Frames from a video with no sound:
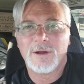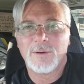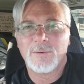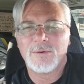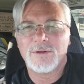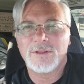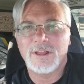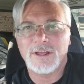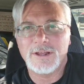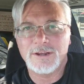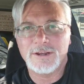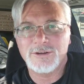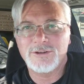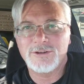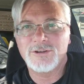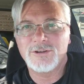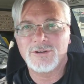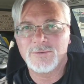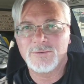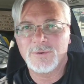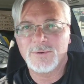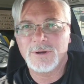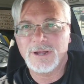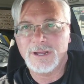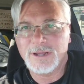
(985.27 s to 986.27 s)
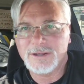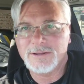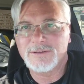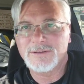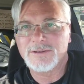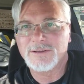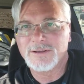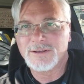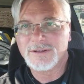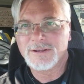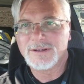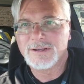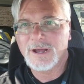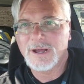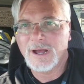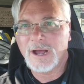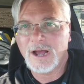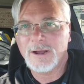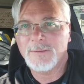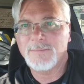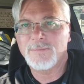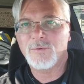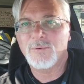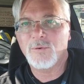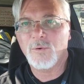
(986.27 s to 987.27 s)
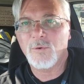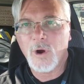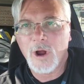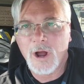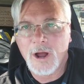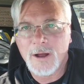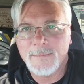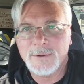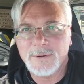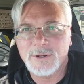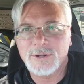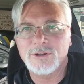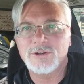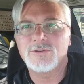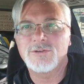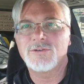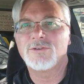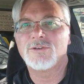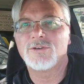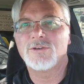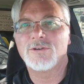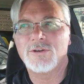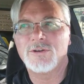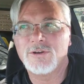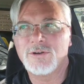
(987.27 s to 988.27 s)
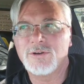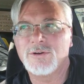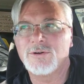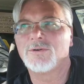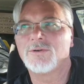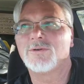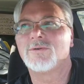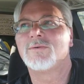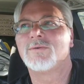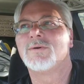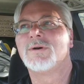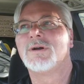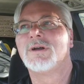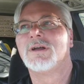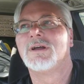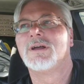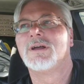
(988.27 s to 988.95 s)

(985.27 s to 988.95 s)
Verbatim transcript: Within two weeks, I promise you.